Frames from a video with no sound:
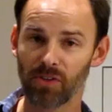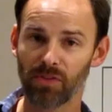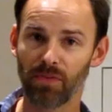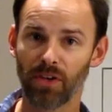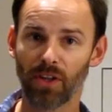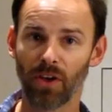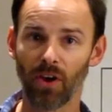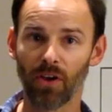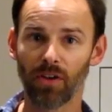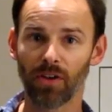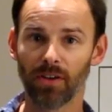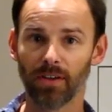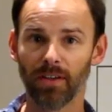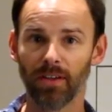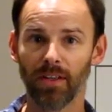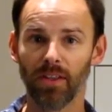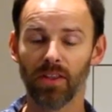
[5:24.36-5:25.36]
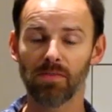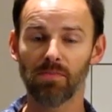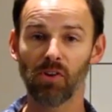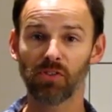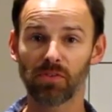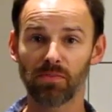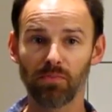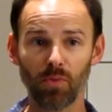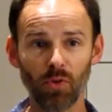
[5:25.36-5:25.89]
this video, the
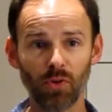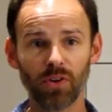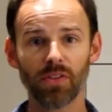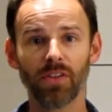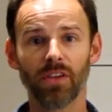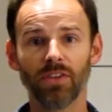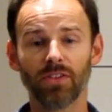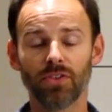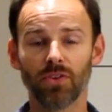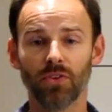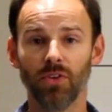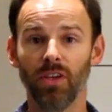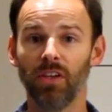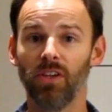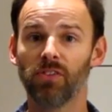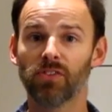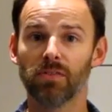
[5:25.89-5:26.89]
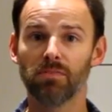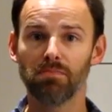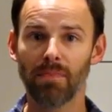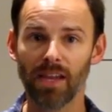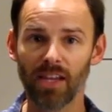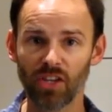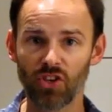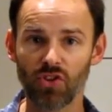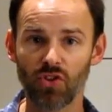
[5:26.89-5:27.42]
most important thing to do is to
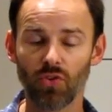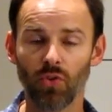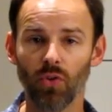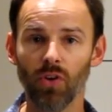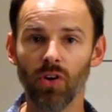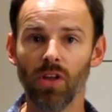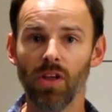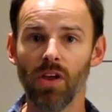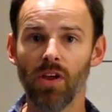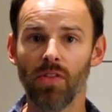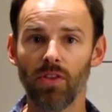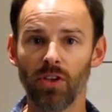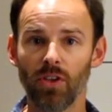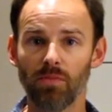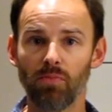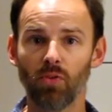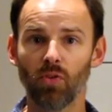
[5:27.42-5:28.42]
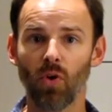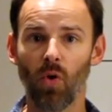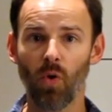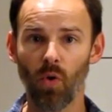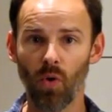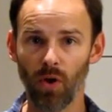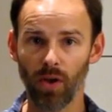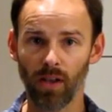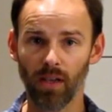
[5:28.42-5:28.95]
make sure that you put
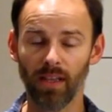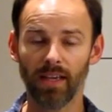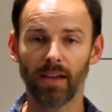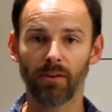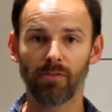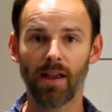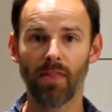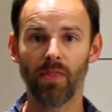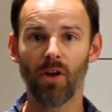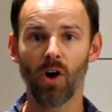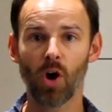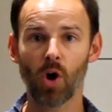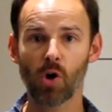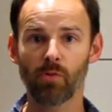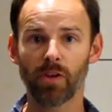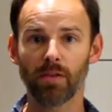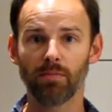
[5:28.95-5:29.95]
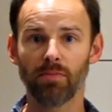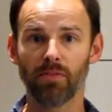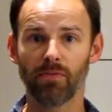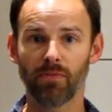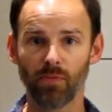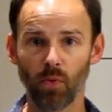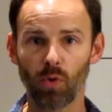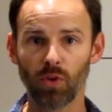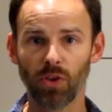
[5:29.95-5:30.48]
oil around the O-ring
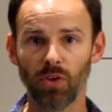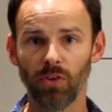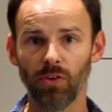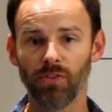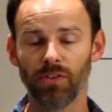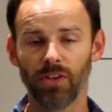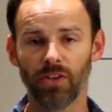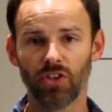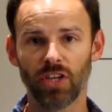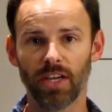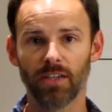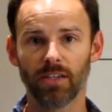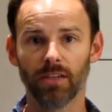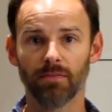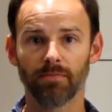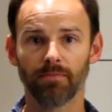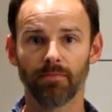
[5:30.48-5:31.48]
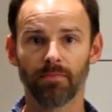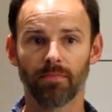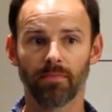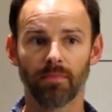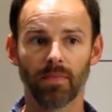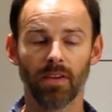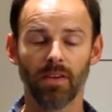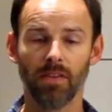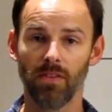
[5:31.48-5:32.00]
before you use the injector.
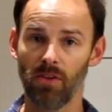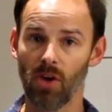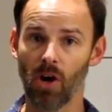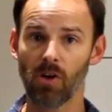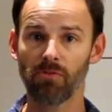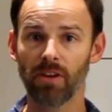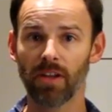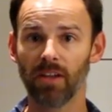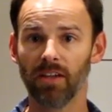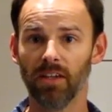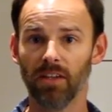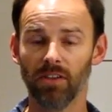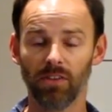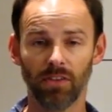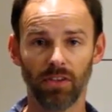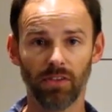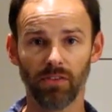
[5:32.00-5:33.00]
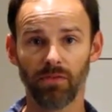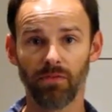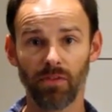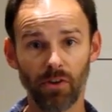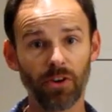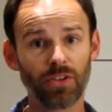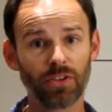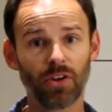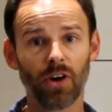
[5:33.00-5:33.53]
The O-ring is a
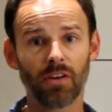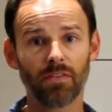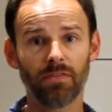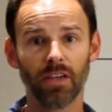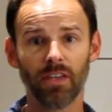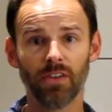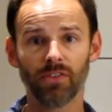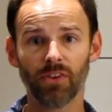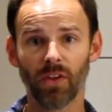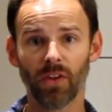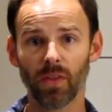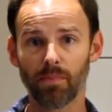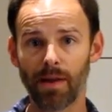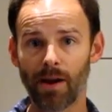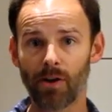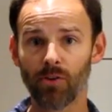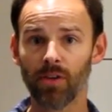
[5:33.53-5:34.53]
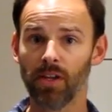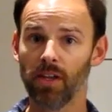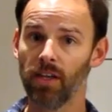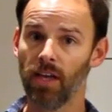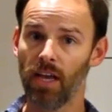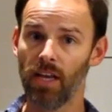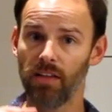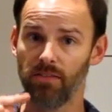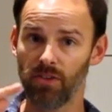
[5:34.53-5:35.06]
very tight fit inside the barrel,
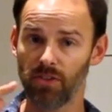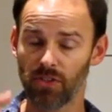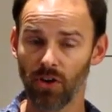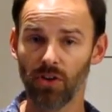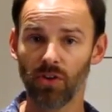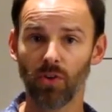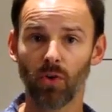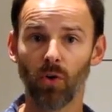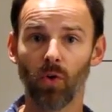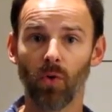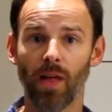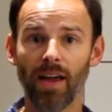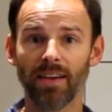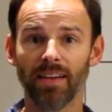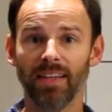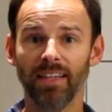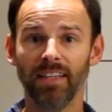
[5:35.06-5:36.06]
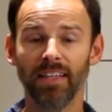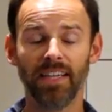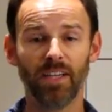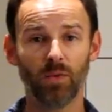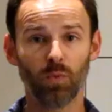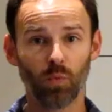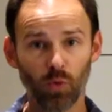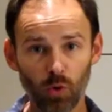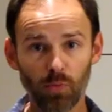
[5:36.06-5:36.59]
and if you don't oil that,
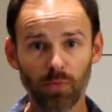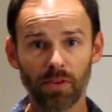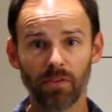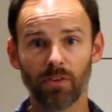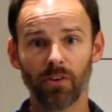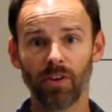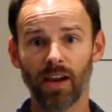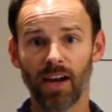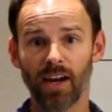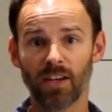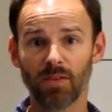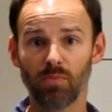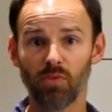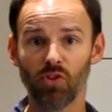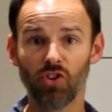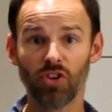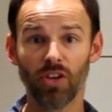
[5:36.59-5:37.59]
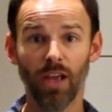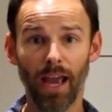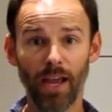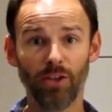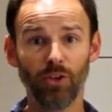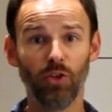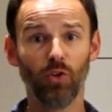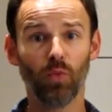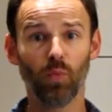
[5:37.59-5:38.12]
it will be very hard to push and
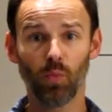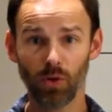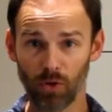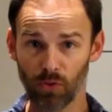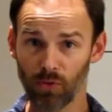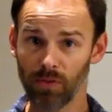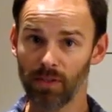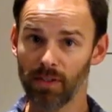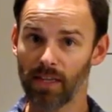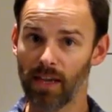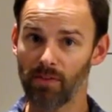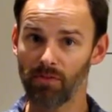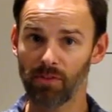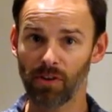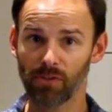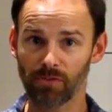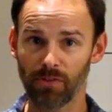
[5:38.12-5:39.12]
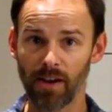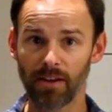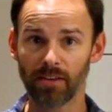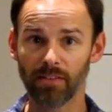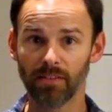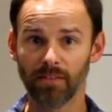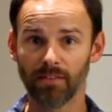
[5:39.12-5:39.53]
you will get frustrated.